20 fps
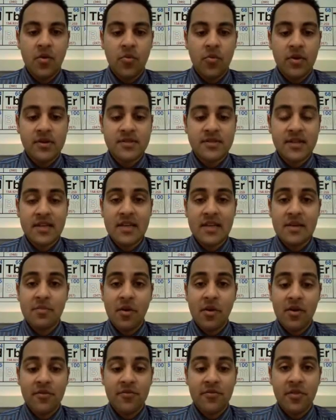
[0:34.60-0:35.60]
Whereas the key
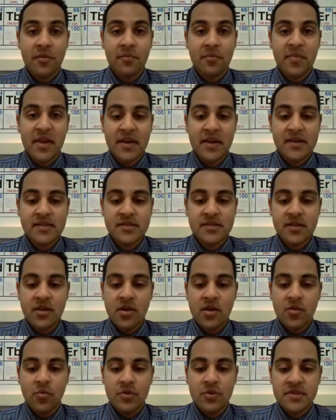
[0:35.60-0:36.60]
part for the base
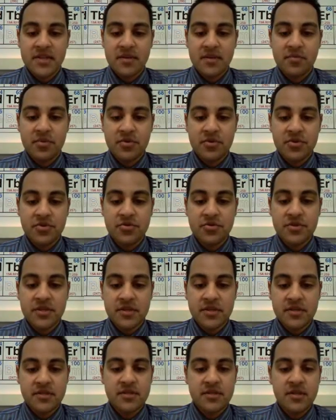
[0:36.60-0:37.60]
was that it
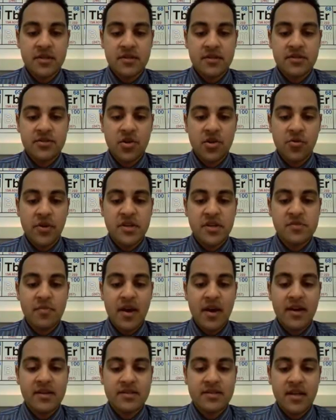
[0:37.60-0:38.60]
produces this OH
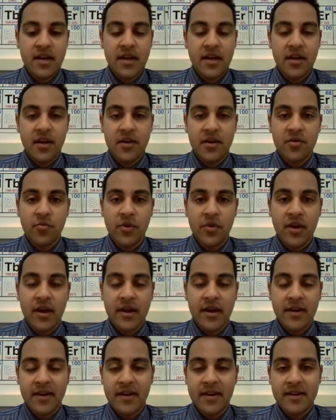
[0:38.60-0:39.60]
minus ion when
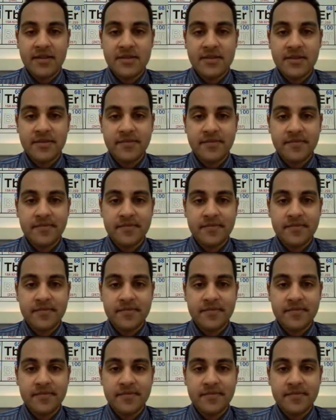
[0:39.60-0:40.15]
ionized.